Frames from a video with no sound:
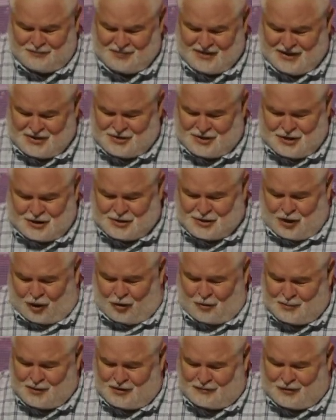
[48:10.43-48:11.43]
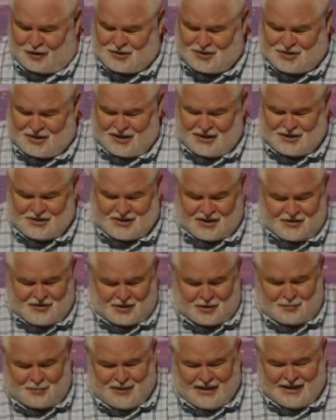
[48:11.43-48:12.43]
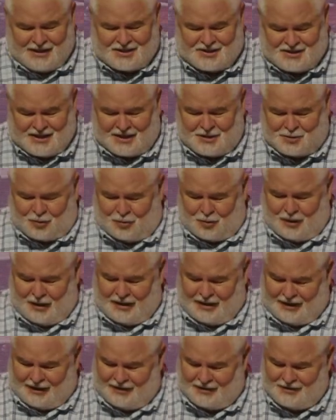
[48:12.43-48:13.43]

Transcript: is the atonement of our sins and their being sent away.